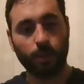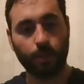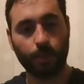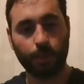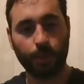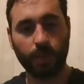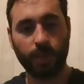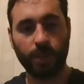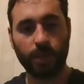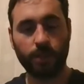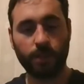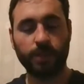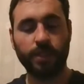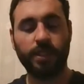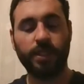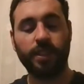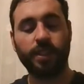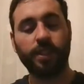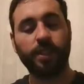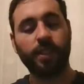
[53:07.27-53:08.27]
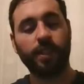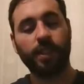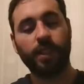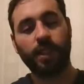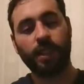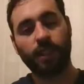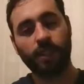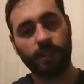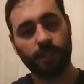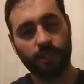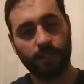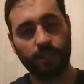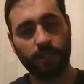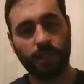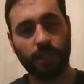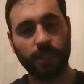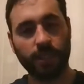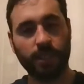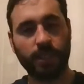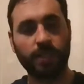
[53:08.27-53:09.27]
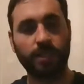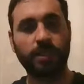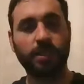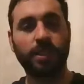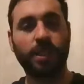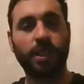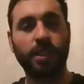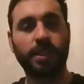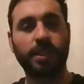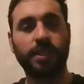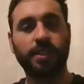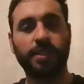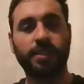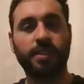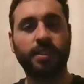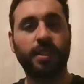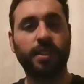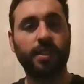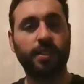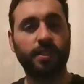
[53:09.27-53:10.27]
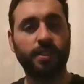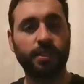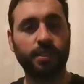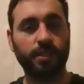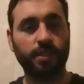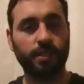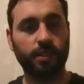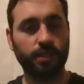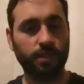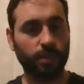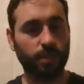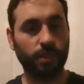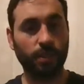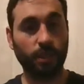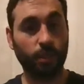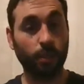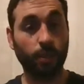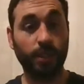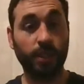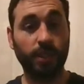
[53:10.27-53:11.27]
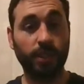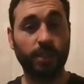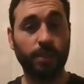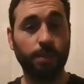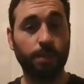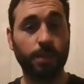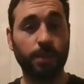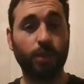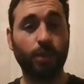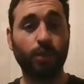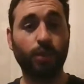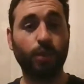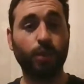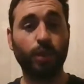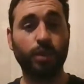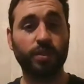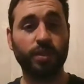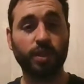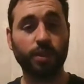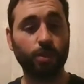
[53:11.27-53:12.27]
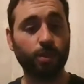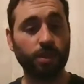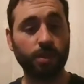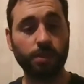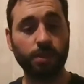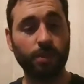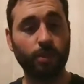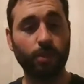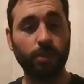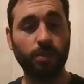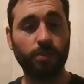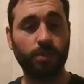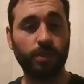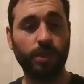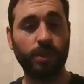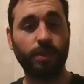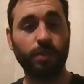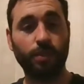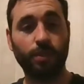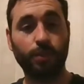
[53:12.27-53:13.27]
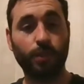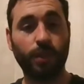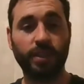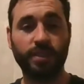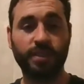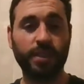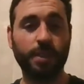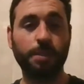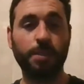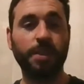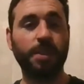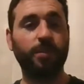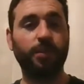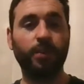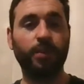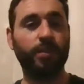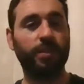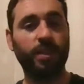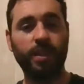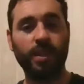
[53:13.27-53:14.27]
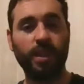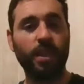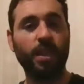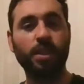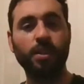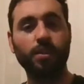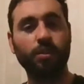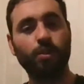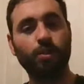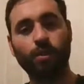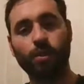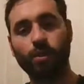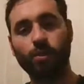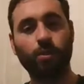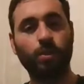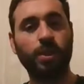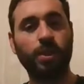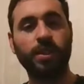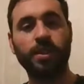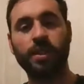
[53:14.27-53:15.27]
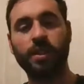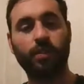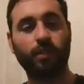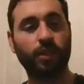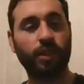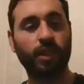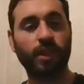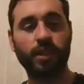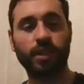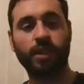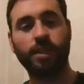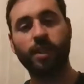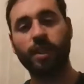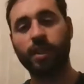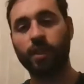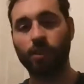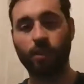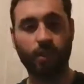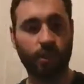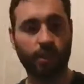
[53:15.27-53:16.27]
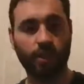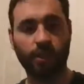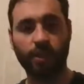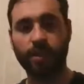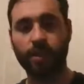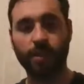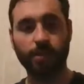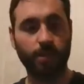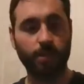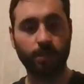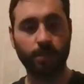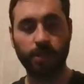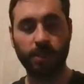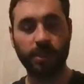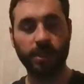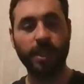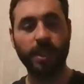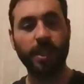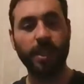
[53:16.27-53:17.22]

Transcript: put it on there, and I can start doing it. But of course, I don't want to be doing videos. For example, if you say, oh, you should do one every other day or 3 times a week,